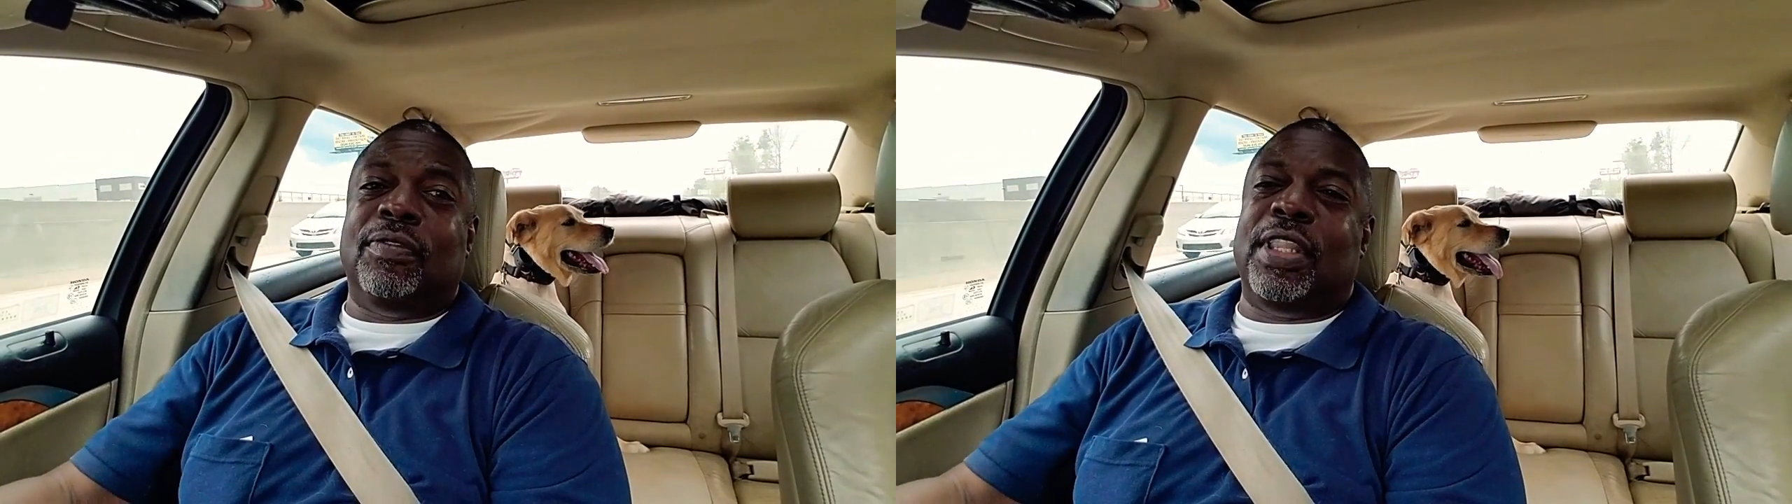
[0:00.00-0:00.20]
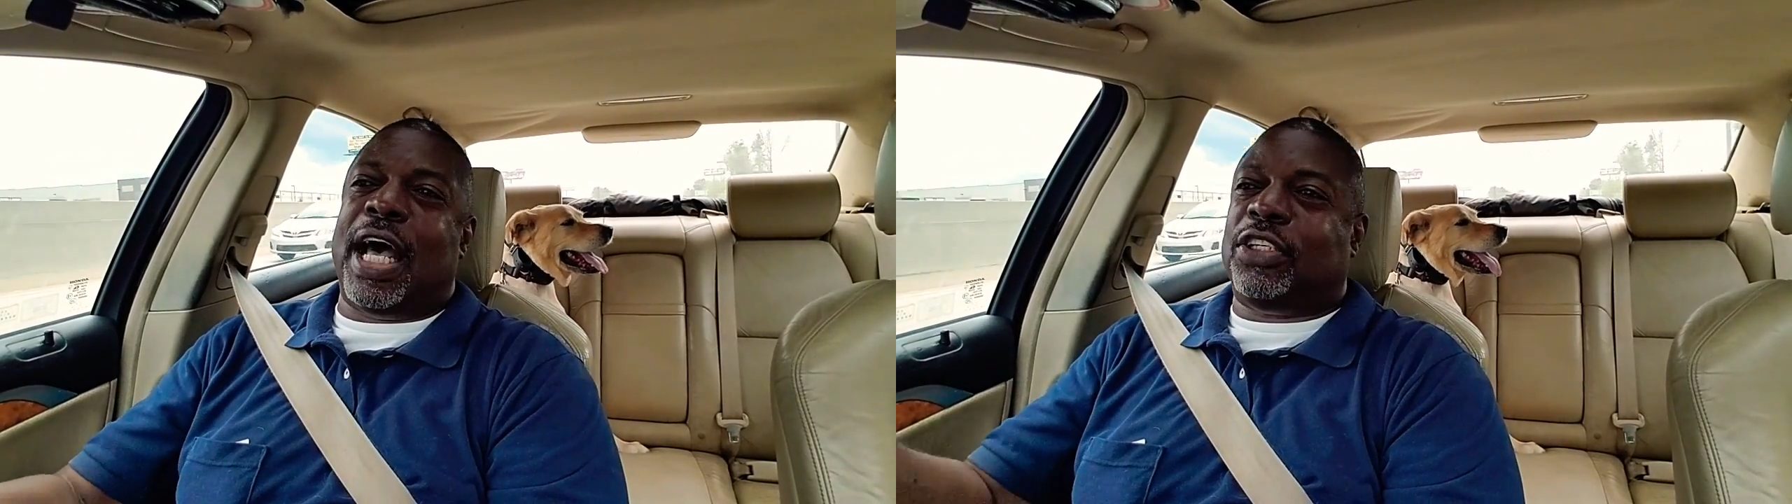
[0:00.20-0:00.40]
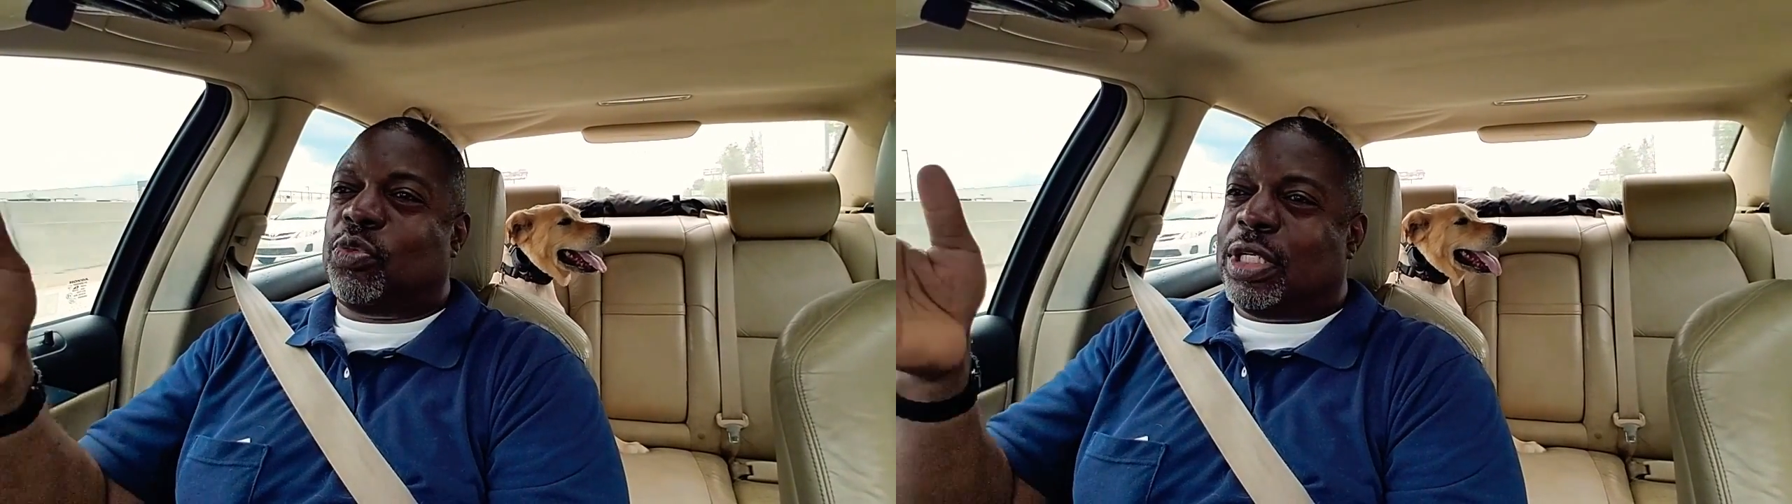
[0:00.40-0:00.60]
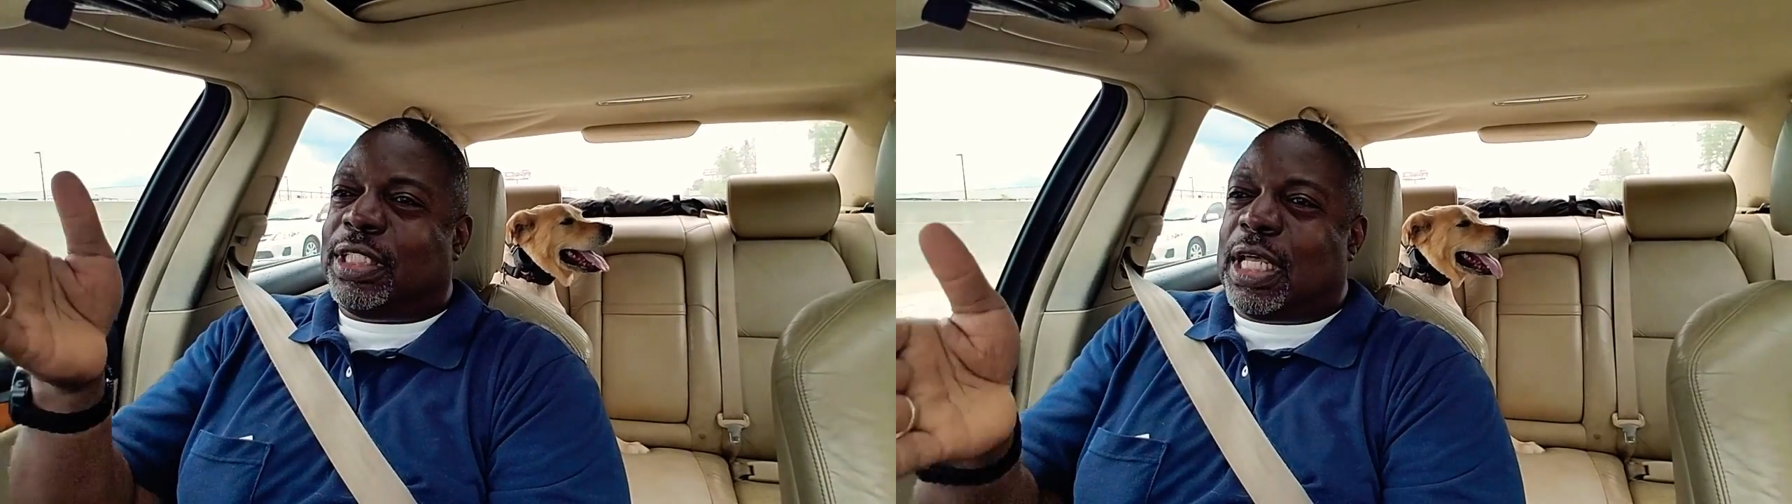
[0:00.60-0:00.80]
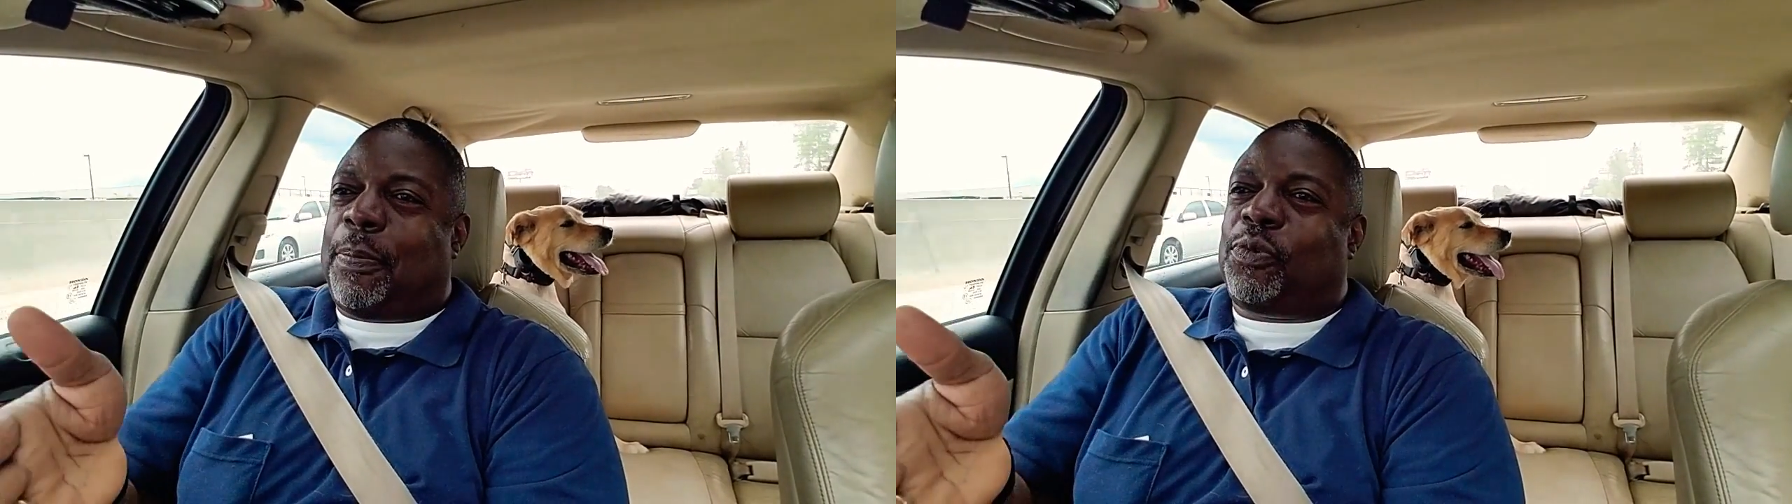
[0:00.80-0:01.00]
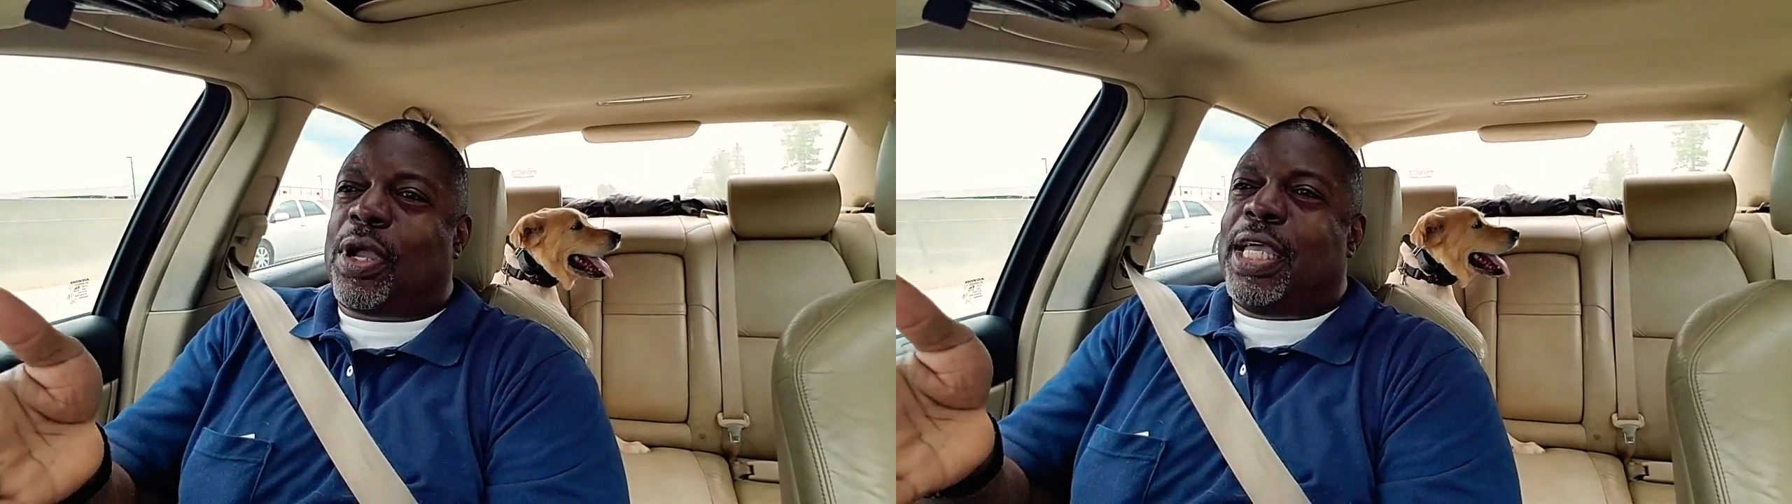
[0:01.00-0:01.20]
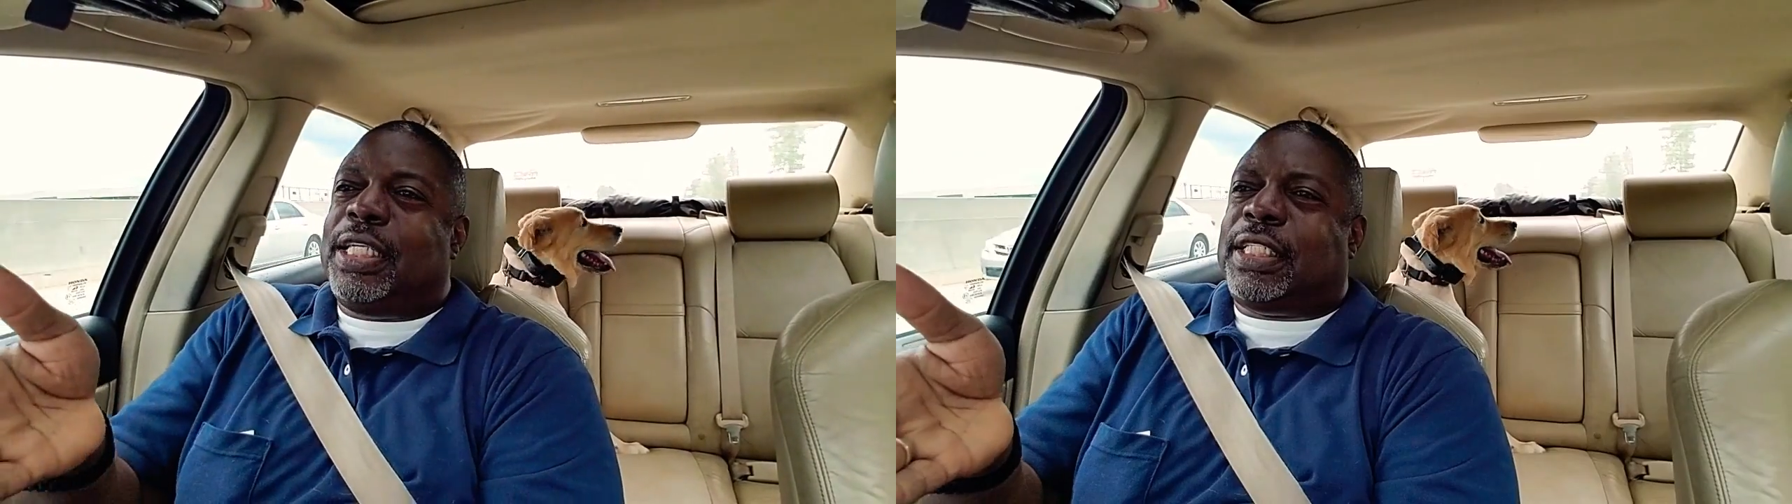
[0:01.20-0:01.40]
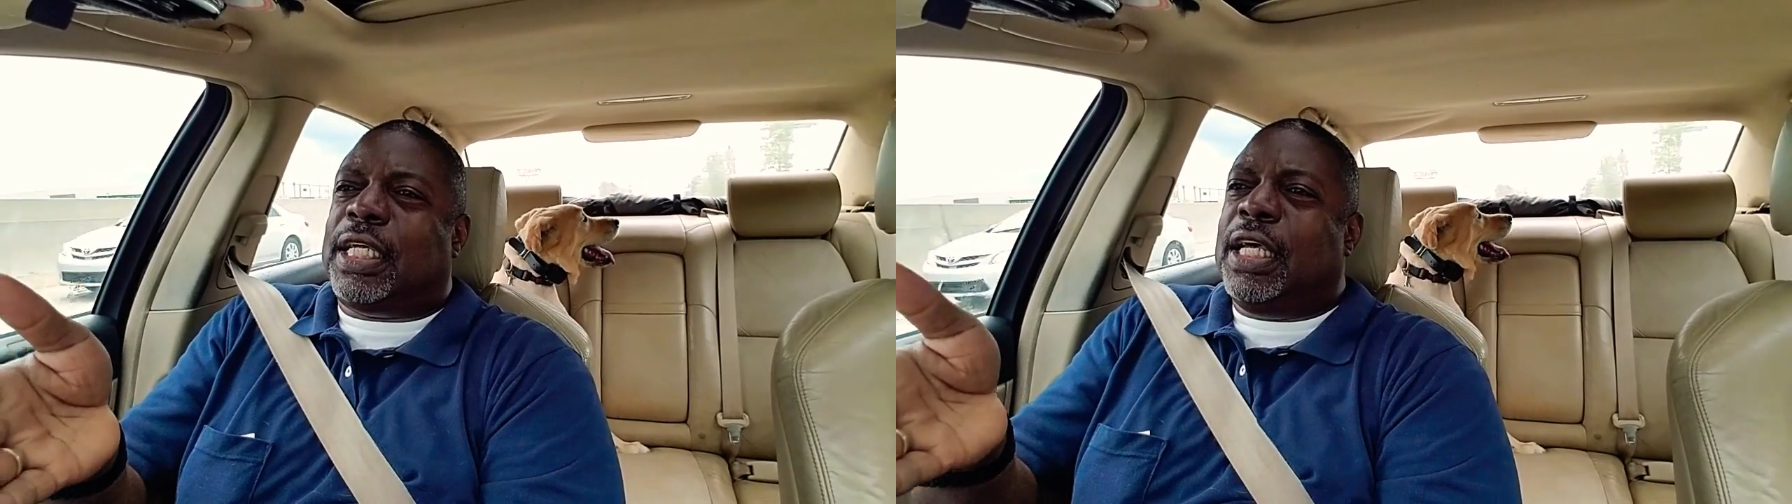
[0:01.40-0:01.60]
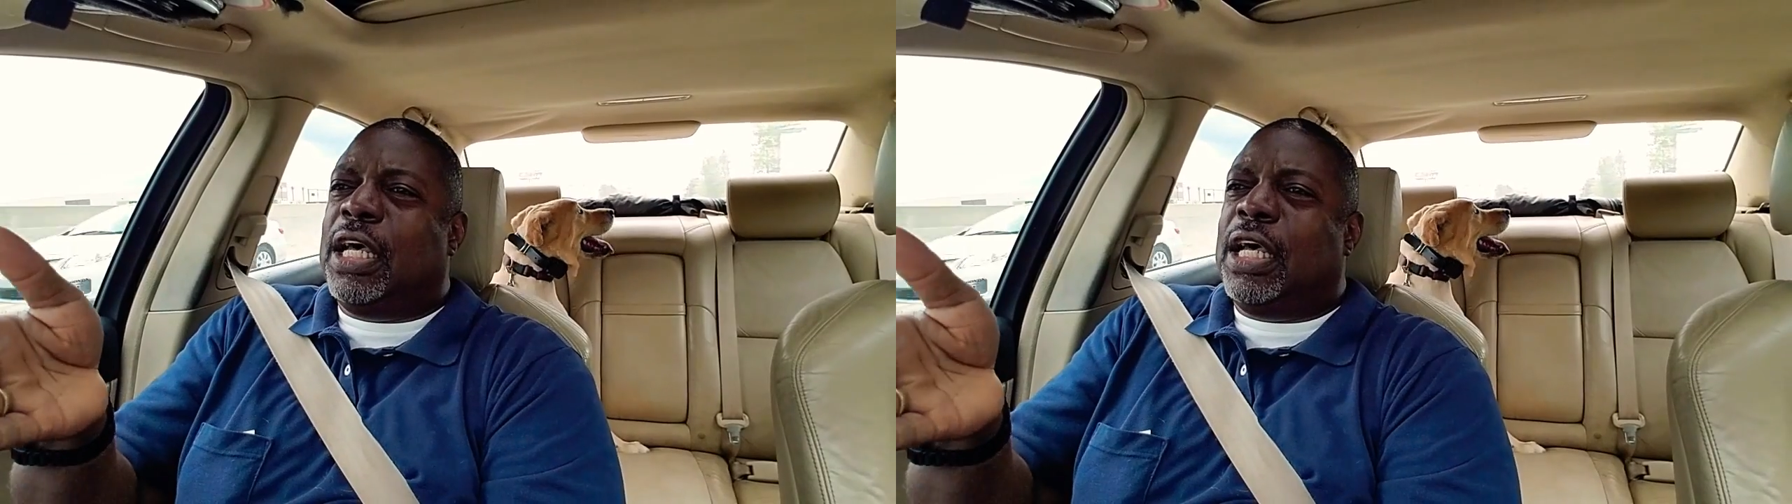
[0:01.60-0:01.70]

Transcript: That's what separates